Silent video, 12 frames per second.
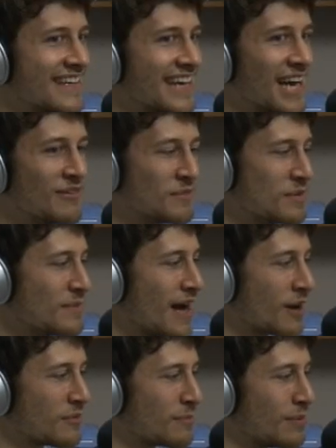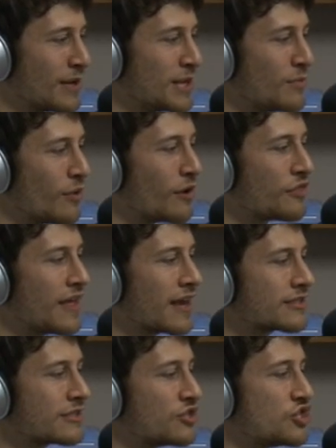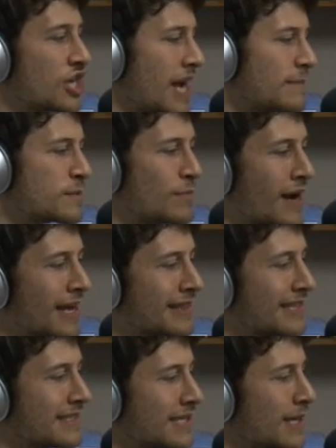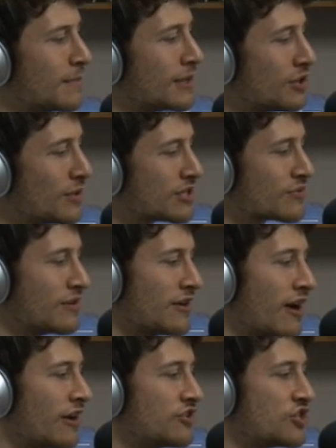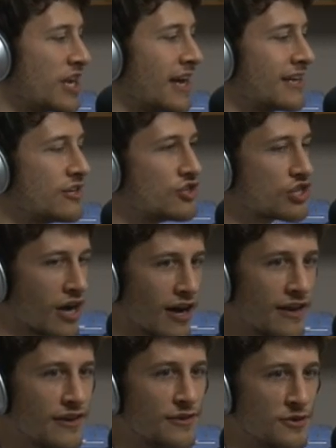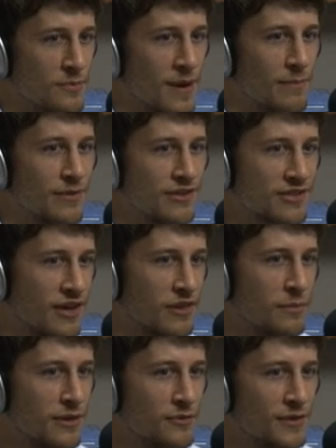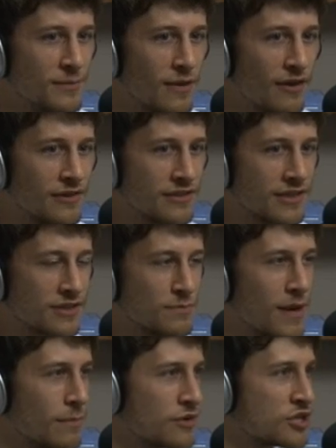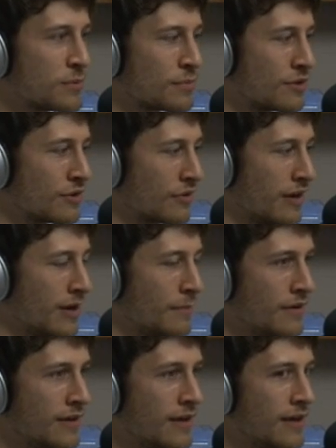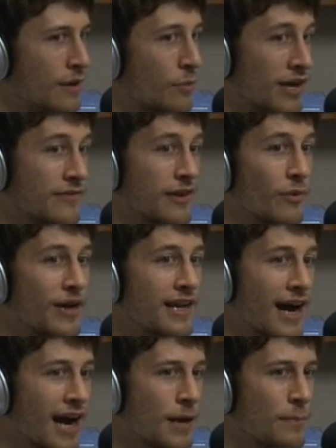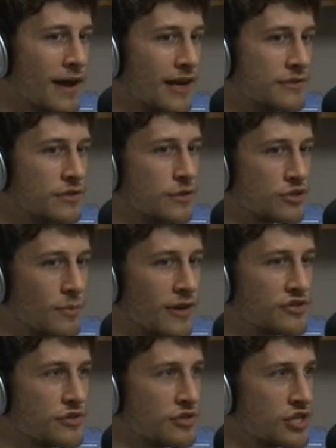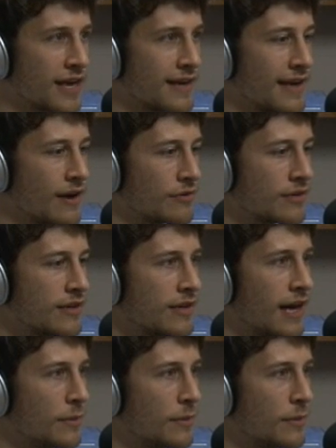and we'll be back with plenty more. Thanks to James Bradley, Tim Lewis, Renard, Jan, and John, new members on the Midweek Politics membership program. We're giving away an iPad, too, so make sure to check it out at